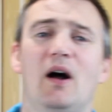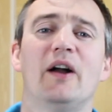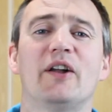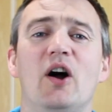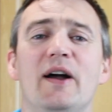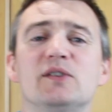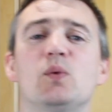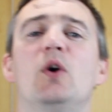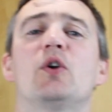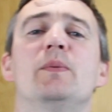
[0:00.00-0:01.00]
Hi guys,
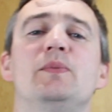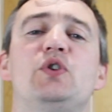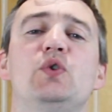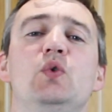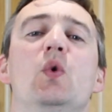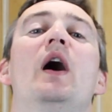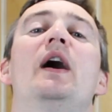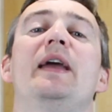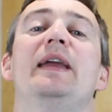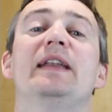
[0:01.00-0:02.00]
welcome to
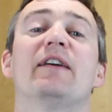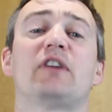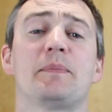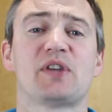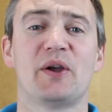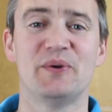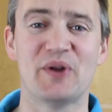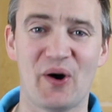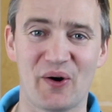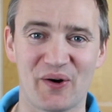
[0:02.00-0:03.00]
another
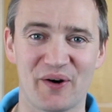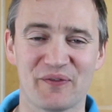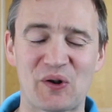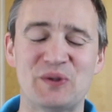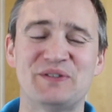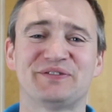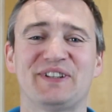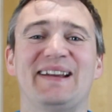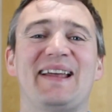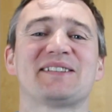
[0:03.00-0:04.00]
episode of
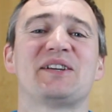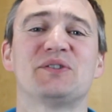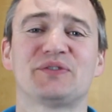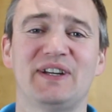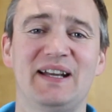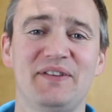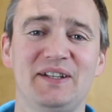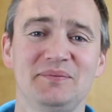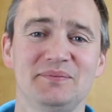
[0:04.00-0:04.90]
gluten-free and lactose-free living.